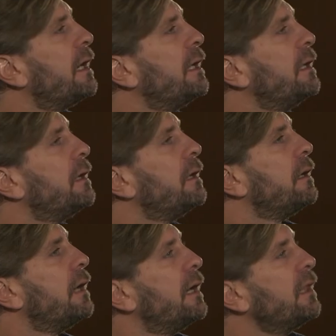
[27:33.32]

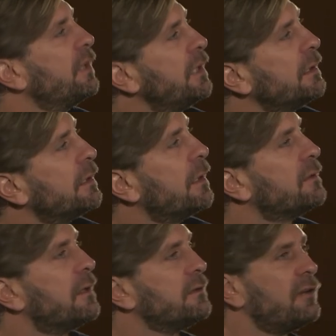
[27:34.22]
I think that
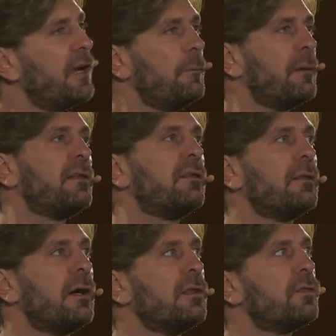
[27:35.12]
at that time
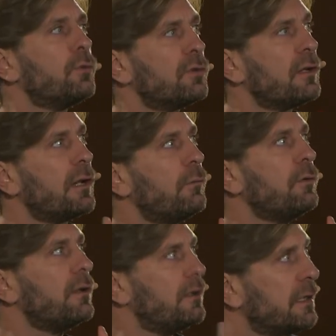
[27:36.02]
I thought that I
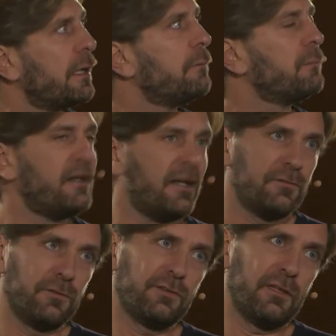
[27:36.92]
would dedicate my
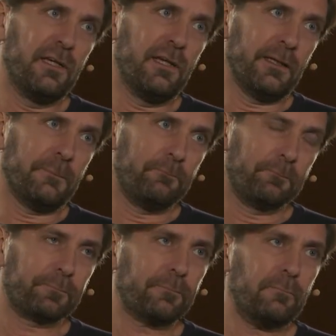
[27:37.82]
life to skiing,
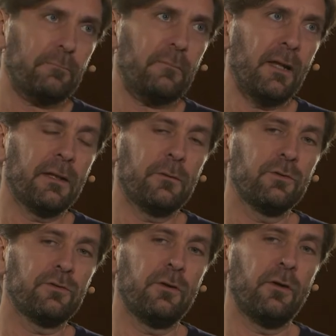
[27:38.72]
and there
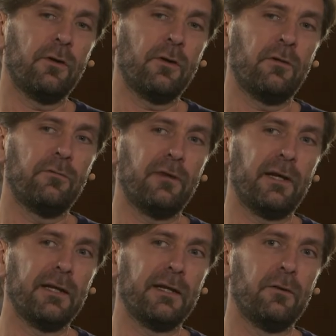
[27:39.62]
was a lot of
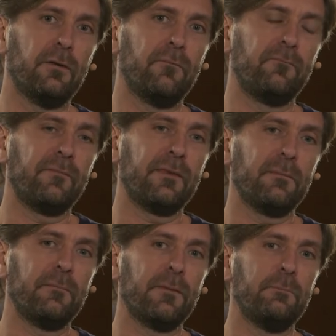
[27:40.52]
like
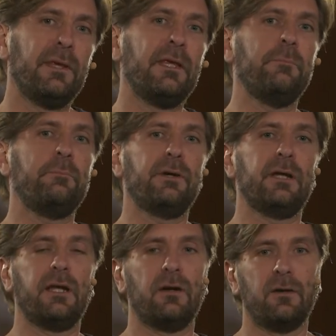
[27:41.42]

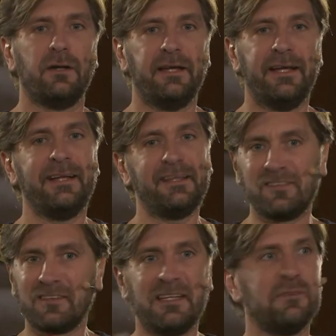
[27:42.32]
people in
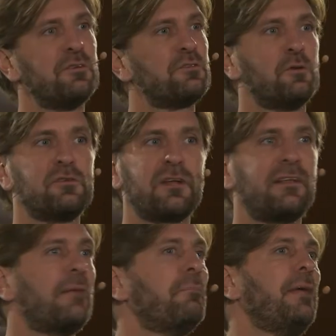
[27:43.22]
these ski resorts
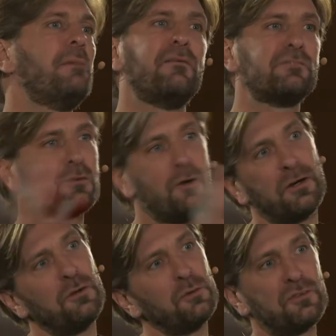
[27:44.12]
that then maybe have
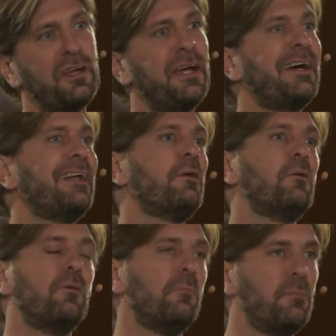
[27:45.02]
started a hotel
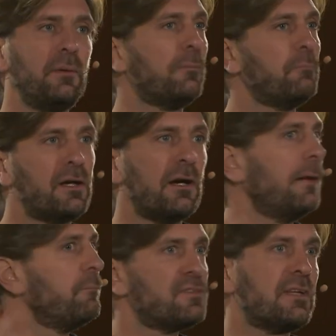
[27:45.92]
or
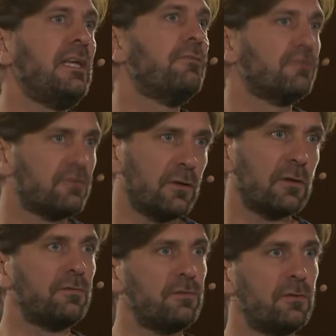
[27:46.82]
become ski
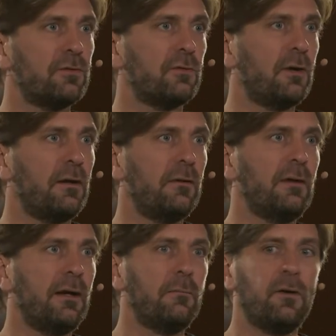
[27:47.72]
photographers
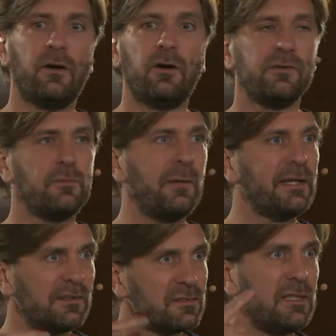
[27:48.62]
or are
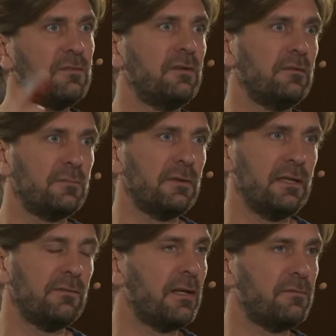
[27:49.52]
making ski film,
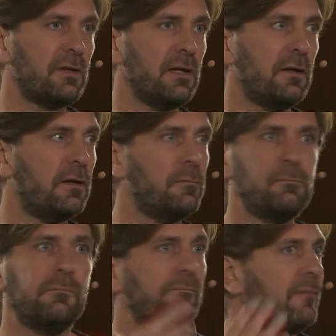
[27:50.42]
even if they are
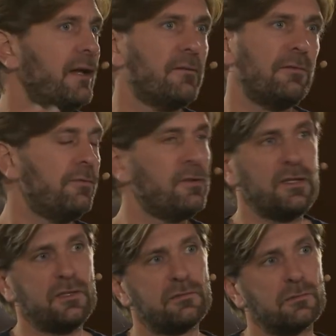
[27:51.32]
like
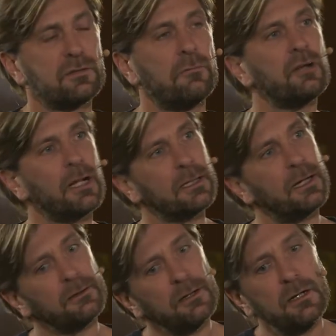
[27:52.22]
50s or something like
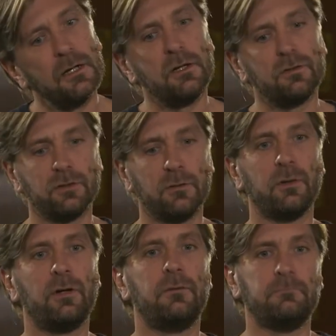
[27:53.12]
that. So there
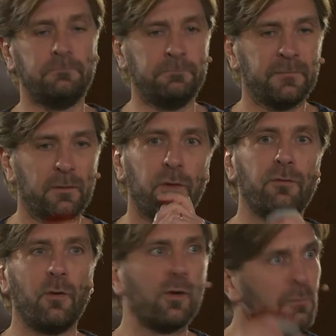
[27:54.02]
were there were
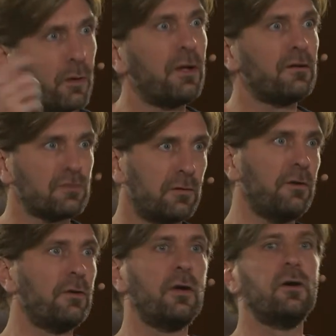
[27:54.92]
role models
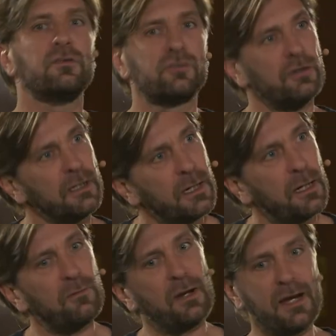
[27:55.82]
of a certain
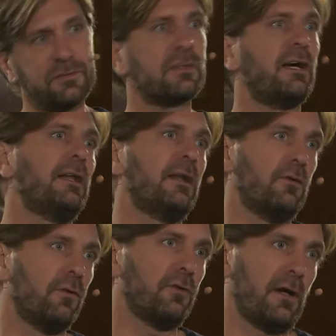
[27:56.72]
kind of lifestyle that
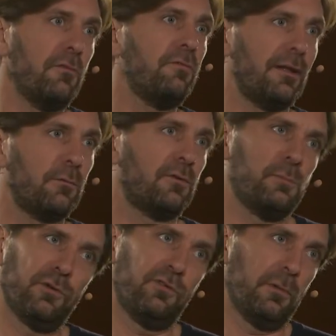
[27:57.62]
I felt was
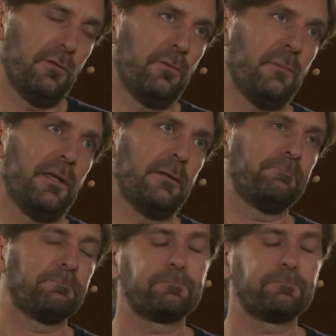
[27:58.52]
possible for me.